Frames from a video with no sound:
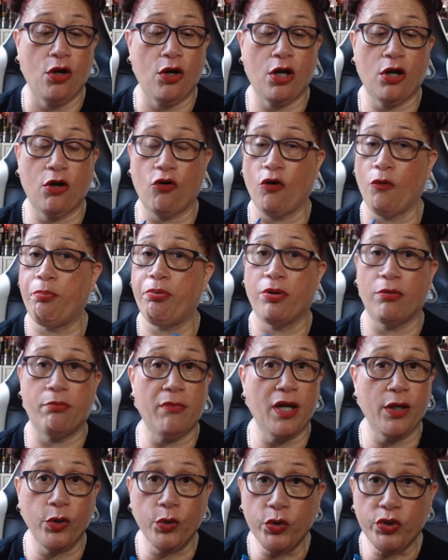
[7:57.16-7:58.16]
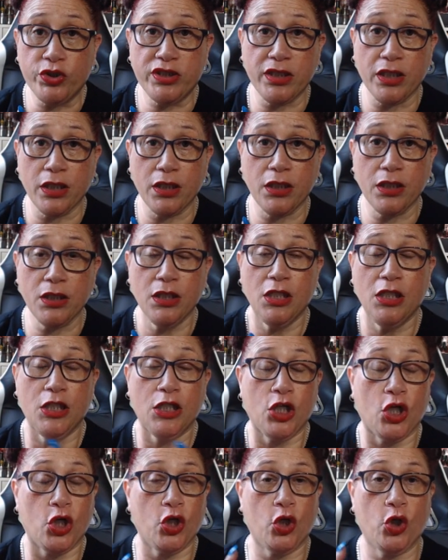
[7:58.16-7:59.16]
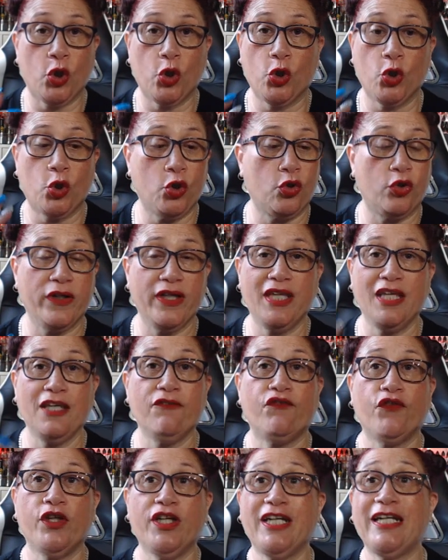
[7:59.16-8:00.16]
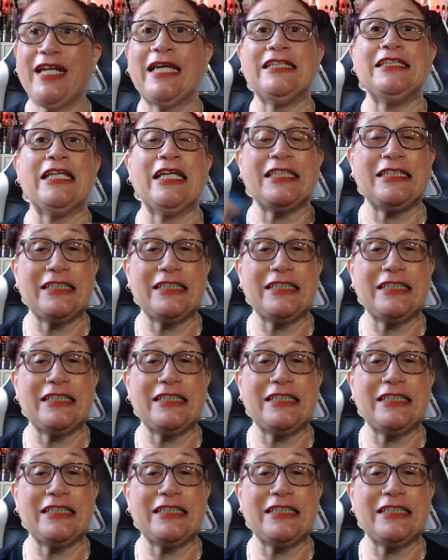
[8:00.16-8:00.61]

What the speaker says: or a promoter or even an